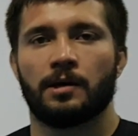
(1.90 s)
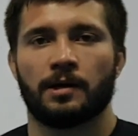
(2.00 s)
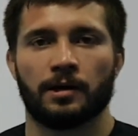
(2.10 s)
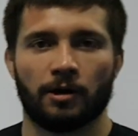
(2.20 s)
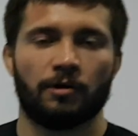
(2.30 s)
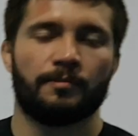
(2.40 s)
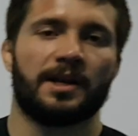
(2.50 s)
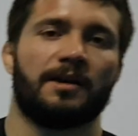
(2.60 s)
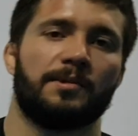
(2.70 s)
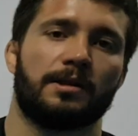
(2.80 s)
Hello, my
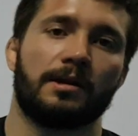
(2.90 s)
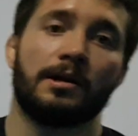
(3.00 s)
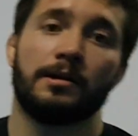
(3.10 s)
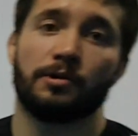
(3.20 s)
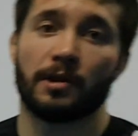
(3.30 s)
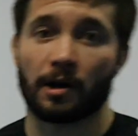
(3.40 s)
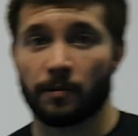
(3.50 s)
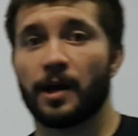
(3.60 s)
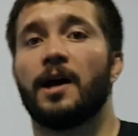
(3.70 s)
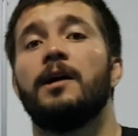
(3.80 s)
name is Niño de
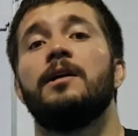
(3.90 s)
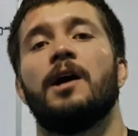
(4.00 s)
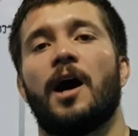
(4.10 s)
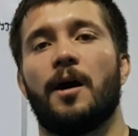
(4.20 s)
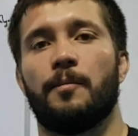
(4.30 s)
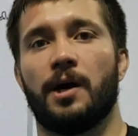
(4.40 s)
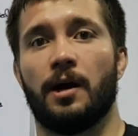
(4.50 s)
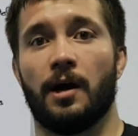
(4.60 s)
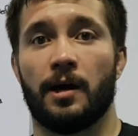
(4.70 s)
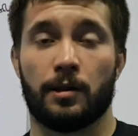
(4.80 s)
Rivera. I'm
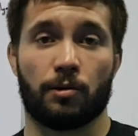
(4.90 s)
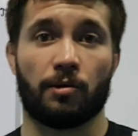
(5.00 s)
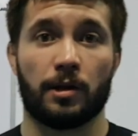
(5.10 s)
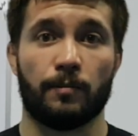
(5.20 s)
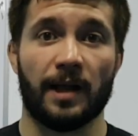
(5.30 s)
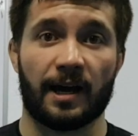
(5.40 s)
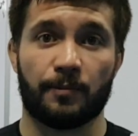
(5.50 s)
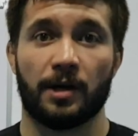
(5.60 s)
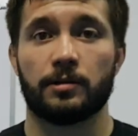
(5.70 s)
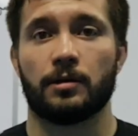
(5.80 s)
a Henso Gracie black
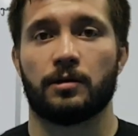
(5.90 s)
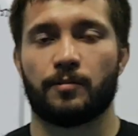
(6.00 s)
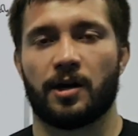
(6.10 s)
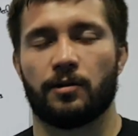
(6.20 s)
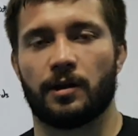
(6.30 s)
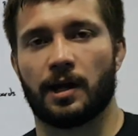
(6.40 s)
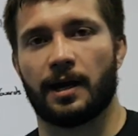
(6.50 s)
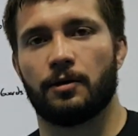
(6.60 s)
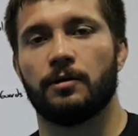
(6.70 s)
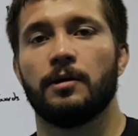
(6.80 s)
belt under Mario
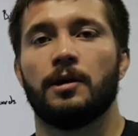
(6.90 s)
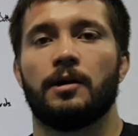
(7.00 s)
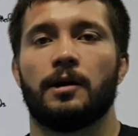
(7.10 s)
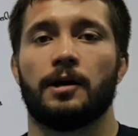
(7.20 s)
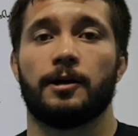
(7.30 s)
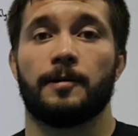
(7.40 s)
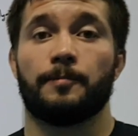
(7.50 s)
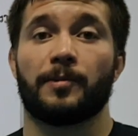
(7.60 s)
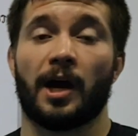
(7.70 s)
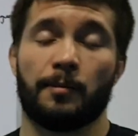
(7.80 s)
Delgado.
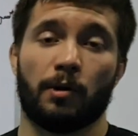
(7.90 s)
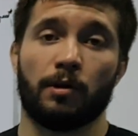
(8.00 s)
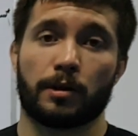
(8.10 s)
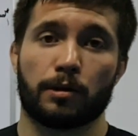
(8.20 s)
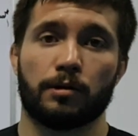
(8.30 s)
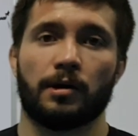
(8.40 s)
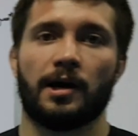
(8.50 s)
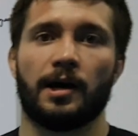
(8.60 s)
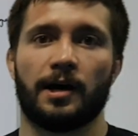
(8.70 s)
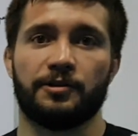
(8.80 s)
I'm also
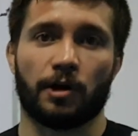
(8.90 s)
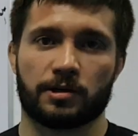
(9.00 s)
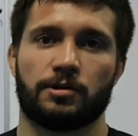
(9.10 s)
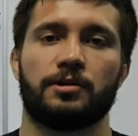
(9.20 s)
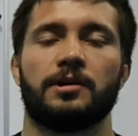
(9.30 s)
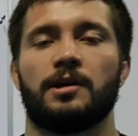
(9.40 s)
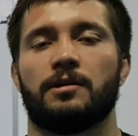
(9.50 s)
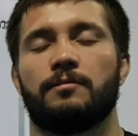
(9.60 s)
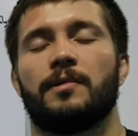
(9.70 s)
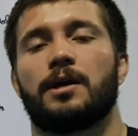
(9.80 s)
a doctor here
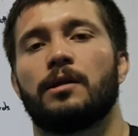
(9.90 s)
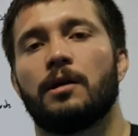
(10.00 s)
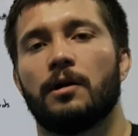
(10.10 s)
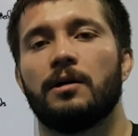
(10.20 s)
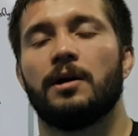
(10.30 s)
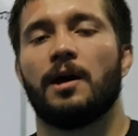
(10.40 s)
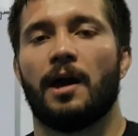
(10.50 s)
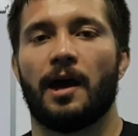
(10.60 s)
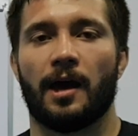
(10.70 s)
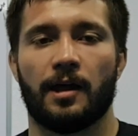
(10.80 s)
in Mexico,
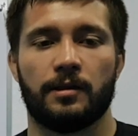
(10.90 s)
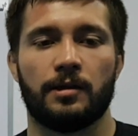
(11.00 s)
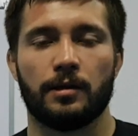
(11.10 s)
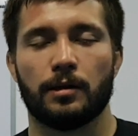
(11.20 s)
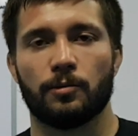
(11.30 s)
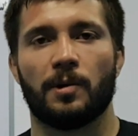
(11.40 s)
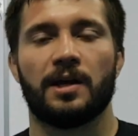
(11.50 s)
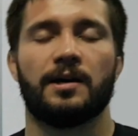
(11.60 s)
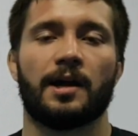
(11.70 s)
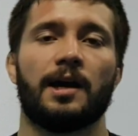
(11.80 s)
and this is a way
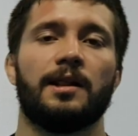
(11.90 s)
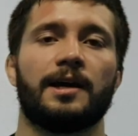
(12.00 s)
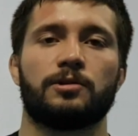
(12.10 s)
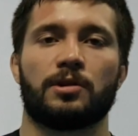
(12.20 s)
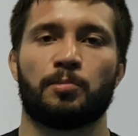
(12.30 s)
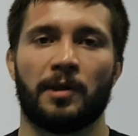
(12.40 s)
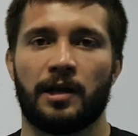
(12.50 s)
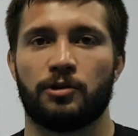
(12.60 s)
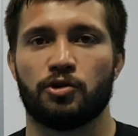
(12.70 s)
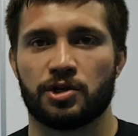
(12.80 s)
that I like to
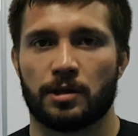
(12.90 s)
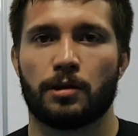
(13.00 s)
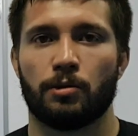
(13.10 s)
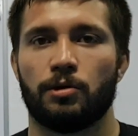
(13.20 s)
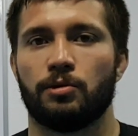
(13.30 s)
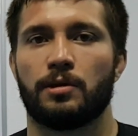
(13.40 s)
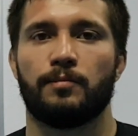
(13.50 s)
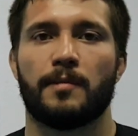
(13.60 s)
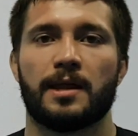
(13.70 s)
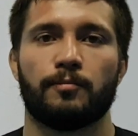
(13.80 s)
explain jiu-jitsu using
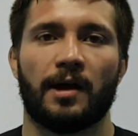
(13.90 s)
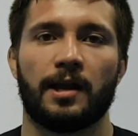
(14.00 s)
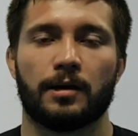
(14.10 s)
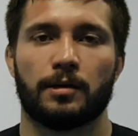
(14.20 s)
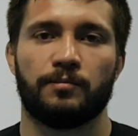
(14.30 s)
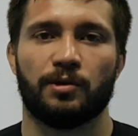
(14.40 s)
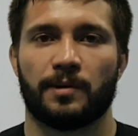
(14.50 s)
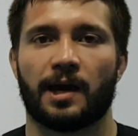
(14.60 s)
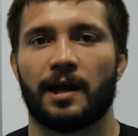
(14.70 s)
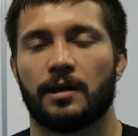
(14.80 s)
mathematics and
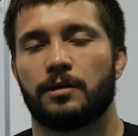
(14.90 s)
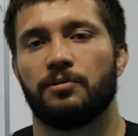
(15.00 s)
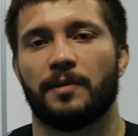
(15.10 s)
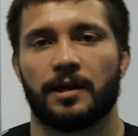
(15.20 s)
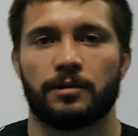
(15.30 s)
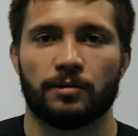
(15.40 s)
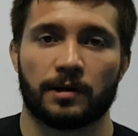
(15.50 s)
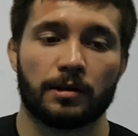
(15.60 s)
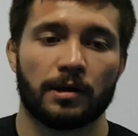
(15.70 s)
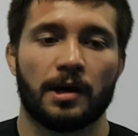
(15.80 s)
biomechanics to my students.